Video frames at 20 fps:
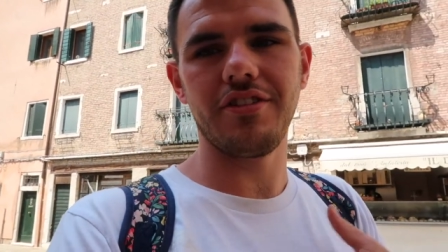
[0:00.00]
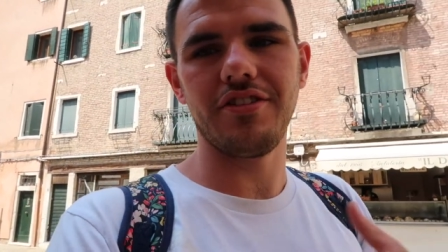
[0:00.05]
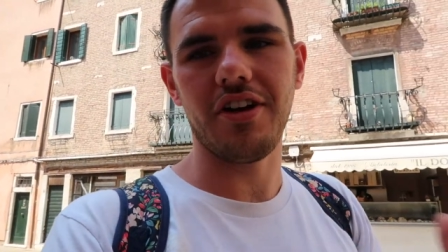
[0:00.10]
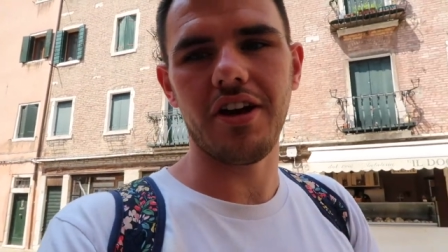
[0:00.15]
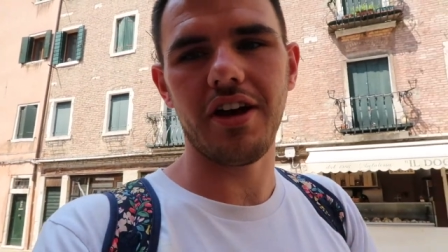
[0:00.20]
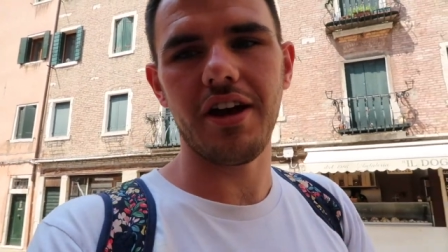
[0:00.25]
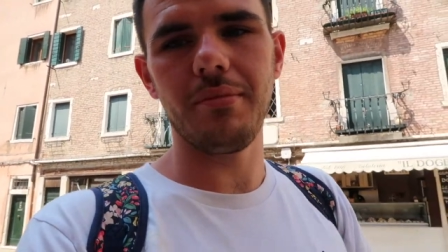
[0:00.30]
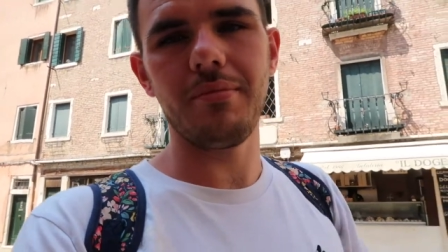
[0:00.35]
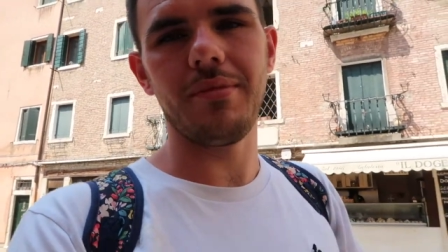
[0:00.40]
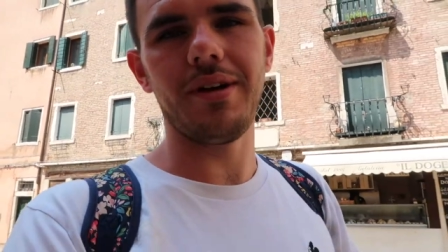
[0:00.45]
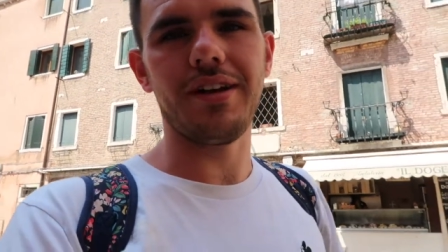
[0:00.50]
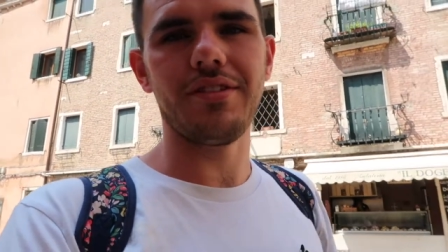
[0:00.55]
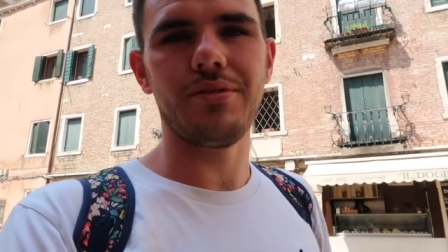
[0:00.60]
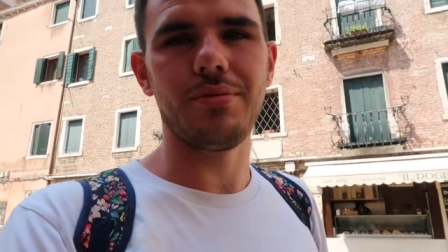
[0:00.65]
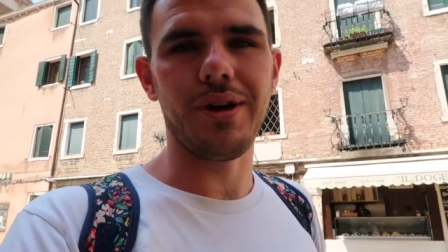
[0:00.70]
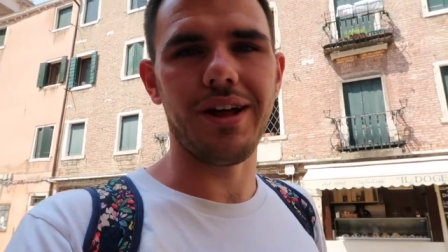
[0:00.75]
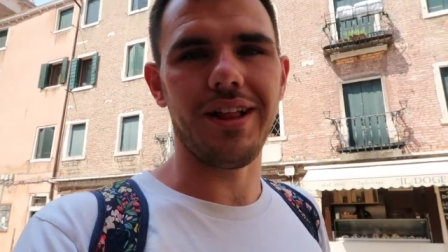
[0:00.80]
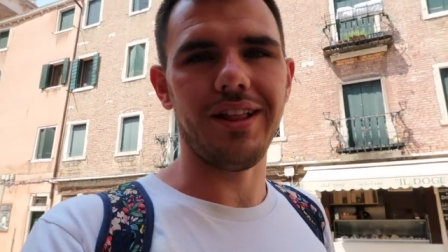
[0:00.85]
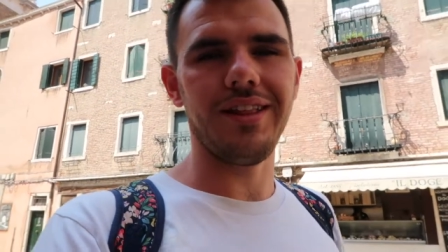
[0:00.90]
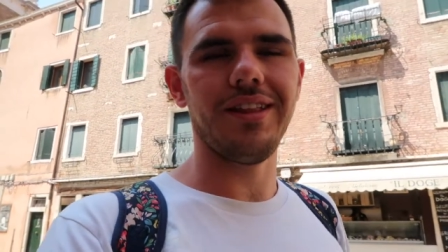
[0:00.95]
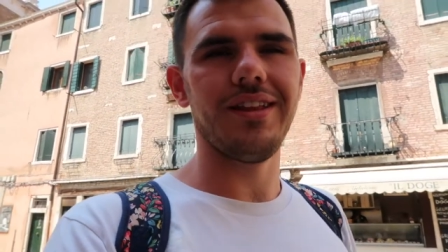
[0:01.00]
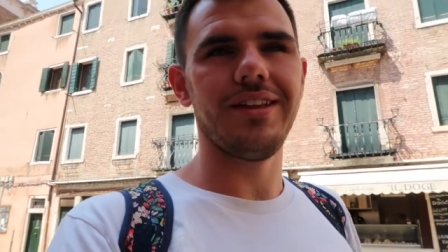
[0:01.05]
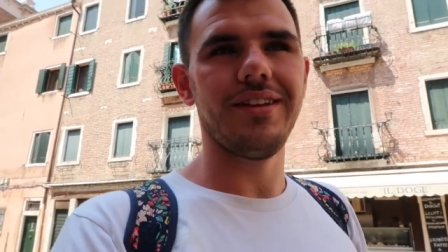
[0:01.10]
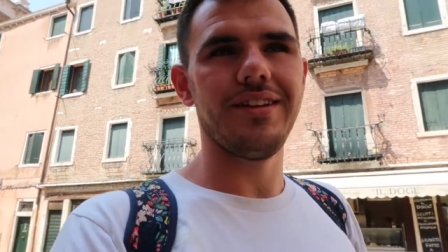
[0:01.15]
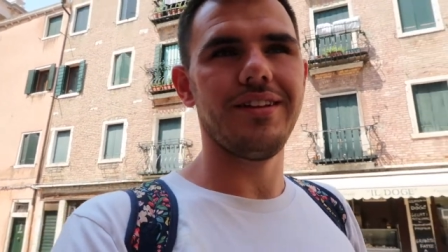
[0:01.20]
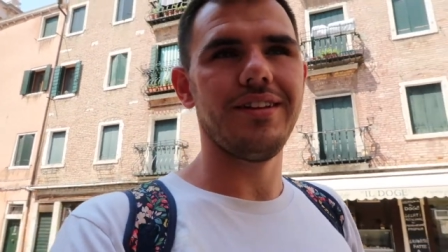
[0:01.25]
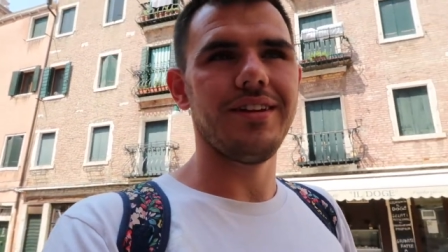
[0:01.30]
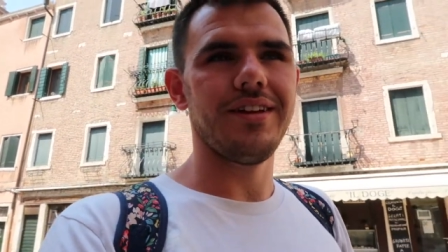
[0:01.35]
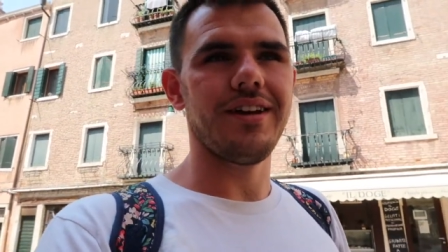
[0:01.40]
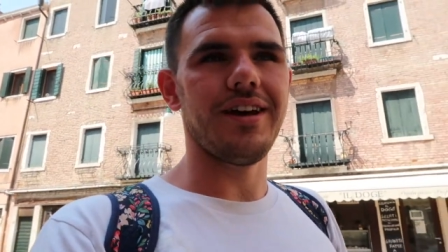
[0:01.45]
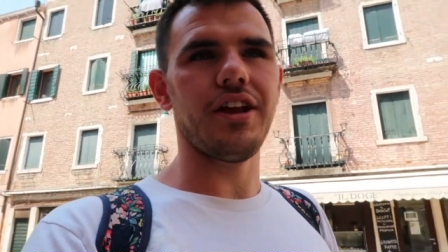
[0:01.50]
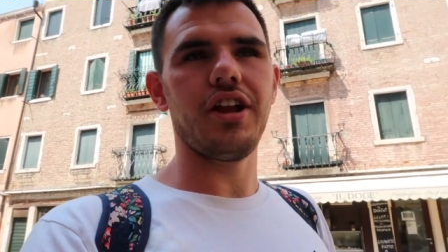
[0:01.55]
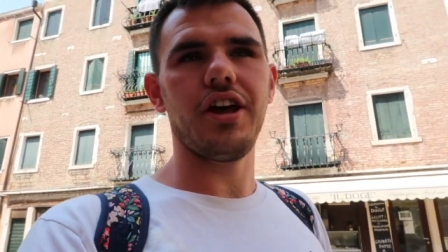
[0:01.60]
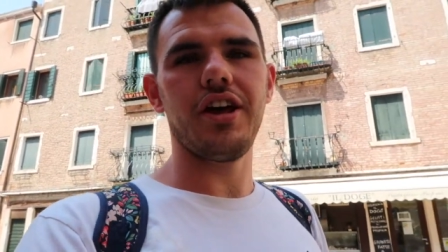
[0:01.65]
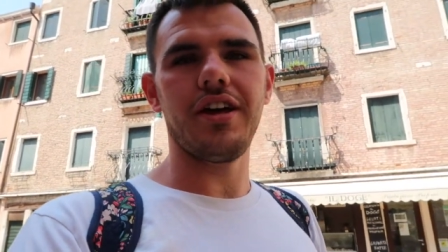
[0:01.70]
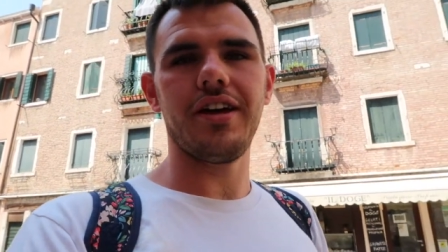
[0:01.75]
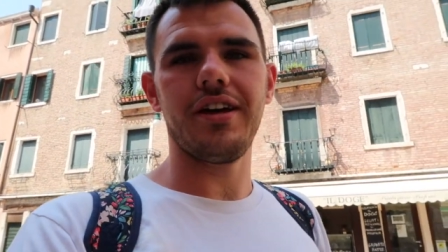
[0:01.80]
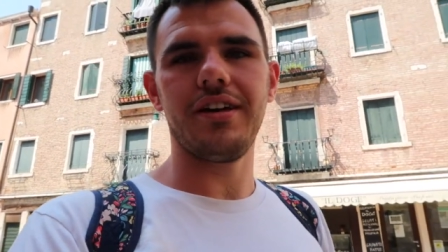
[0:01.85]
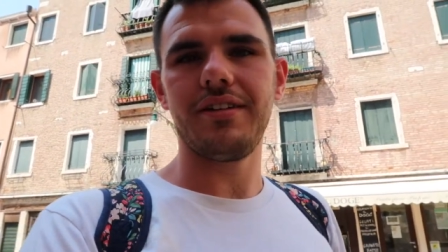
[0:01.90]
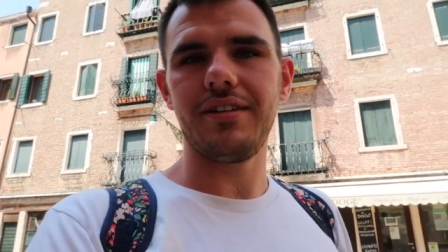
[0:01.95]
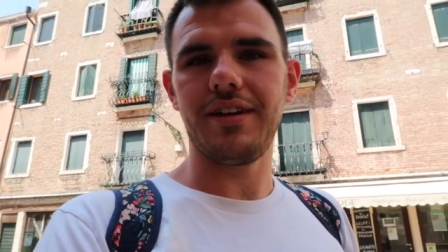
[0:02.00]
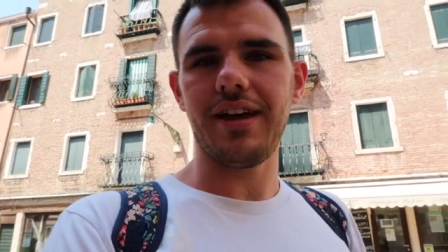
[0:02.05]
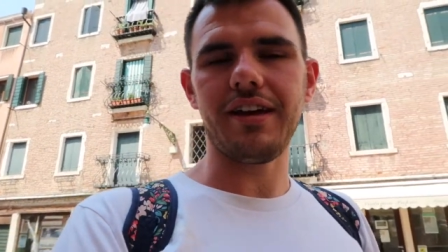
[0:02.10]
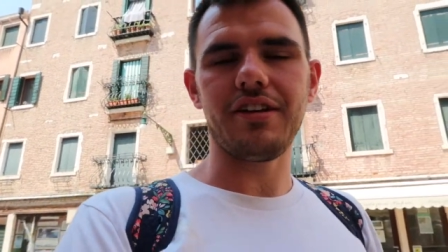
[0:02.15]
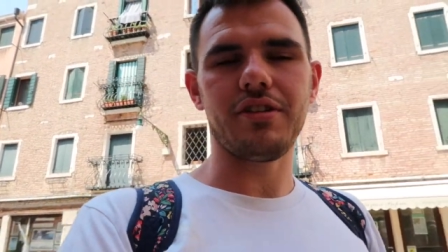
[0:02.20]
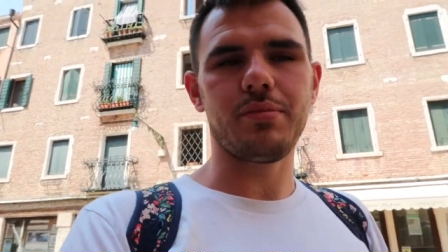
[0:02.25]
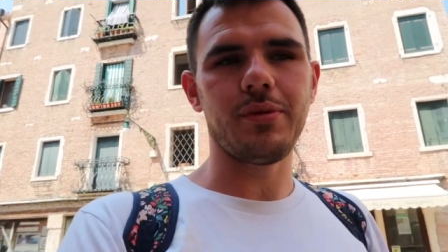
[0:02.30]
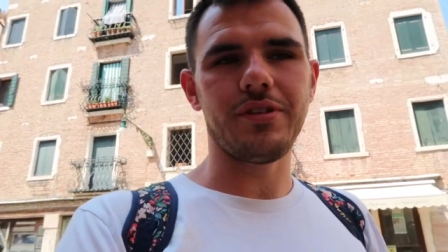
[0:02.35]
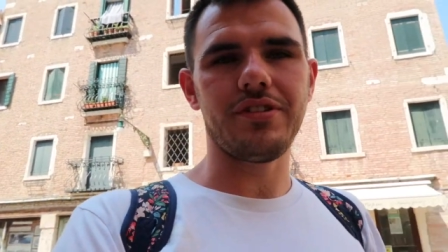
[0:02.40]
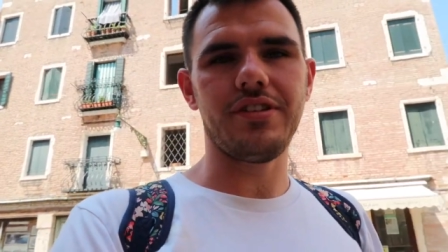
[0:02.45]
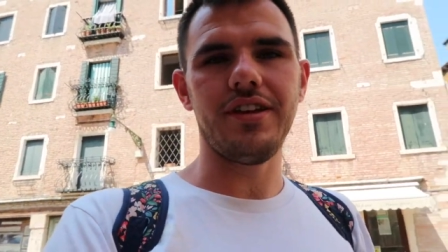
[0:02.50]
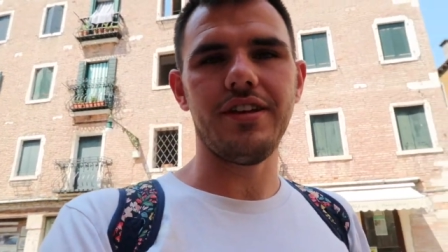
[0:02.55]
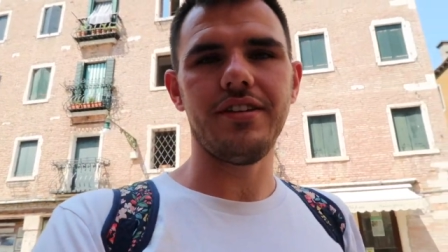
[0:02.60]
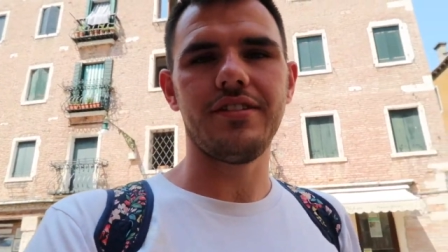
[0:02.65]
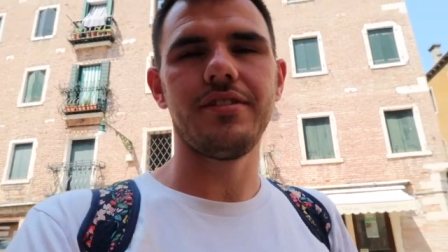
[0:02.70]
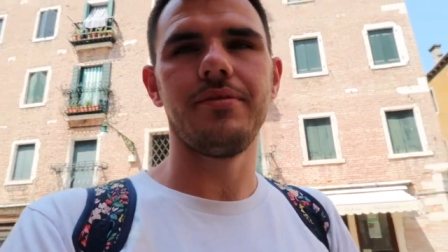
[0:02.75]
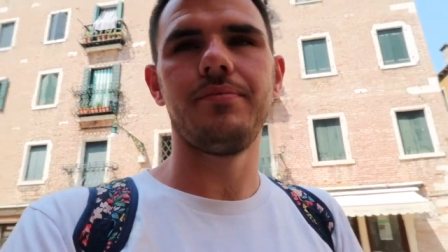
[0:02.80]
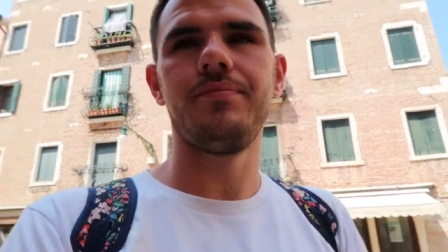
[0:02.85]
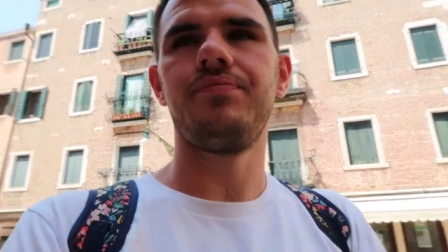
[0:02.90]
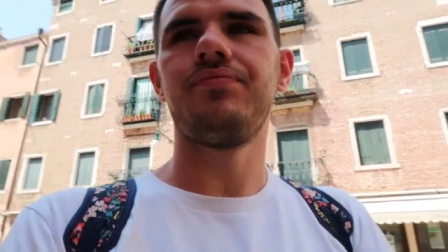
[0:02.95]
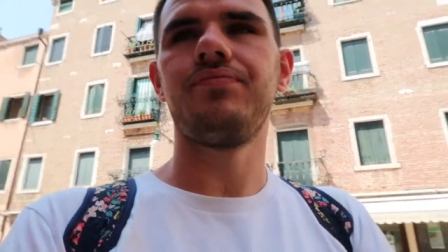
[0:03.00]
time as well, and her expertise.